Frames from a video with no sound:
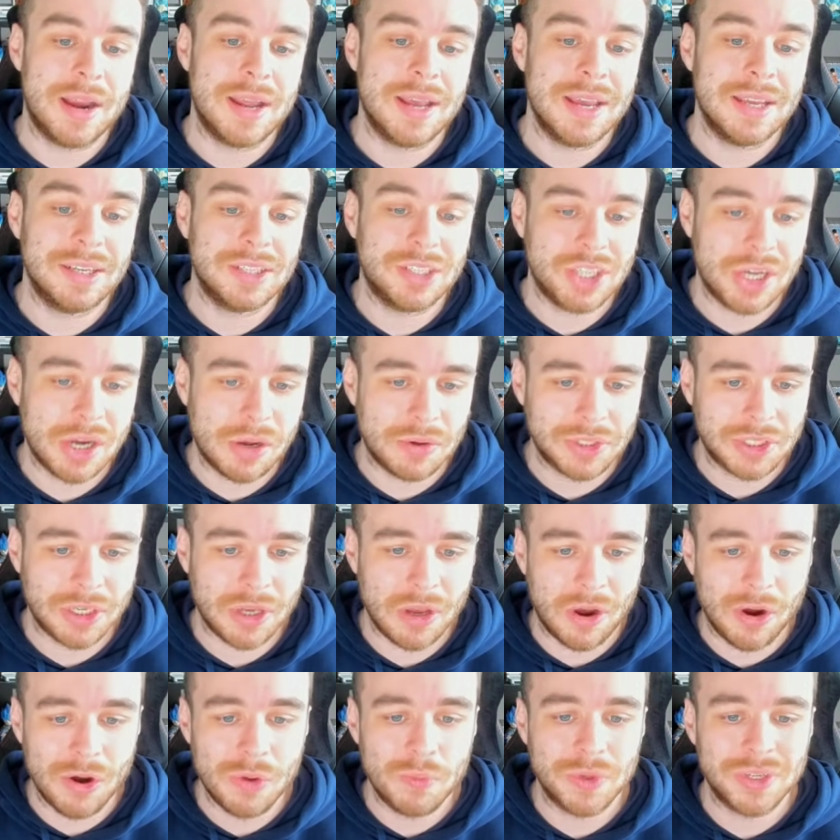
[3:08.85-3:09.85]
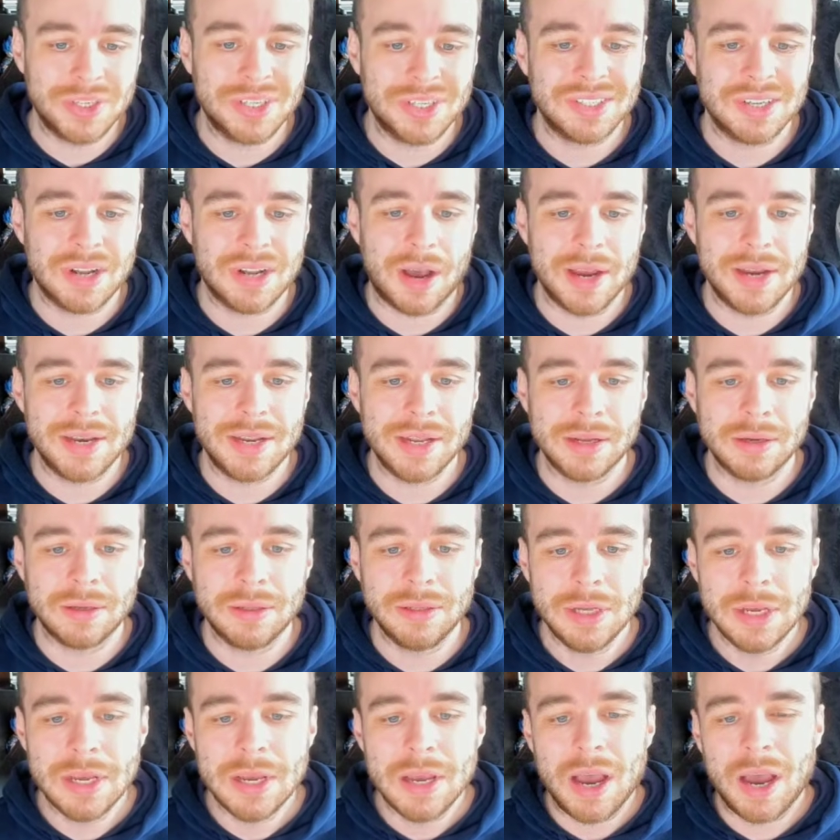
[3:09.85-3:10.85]
It is Chelsea at home, which isn't
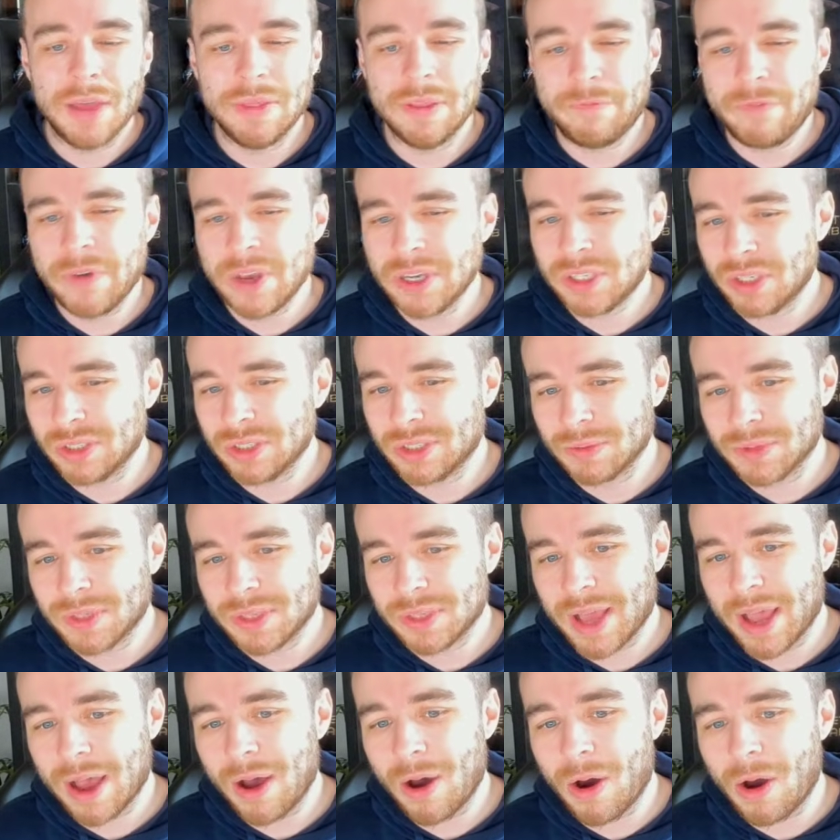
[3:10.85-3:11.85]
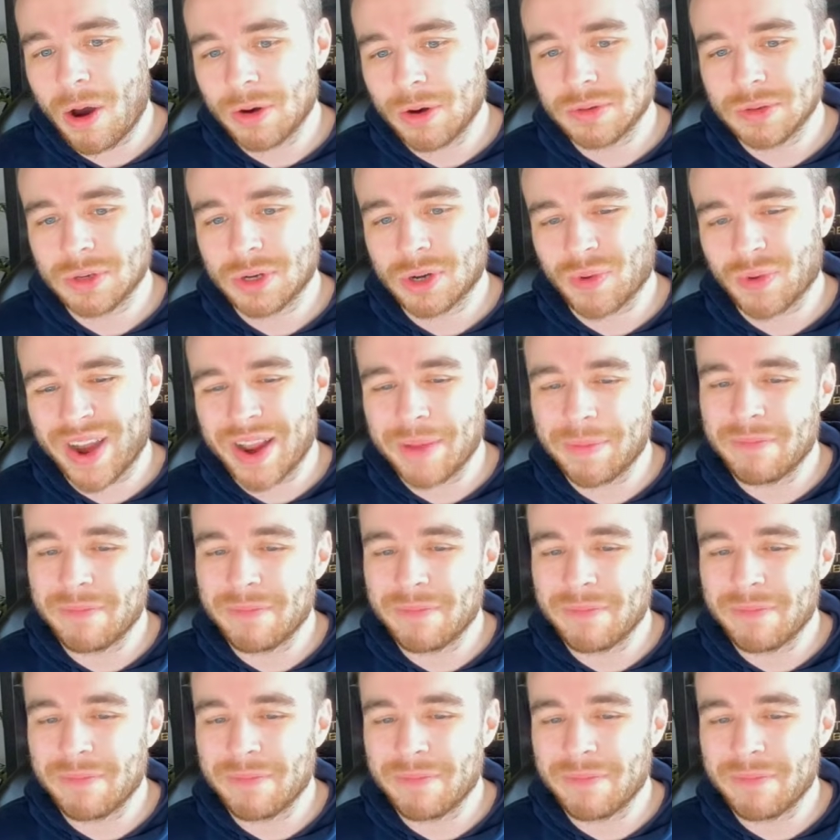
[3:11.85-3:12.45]
ideal, and the fixtures up to that aren't great.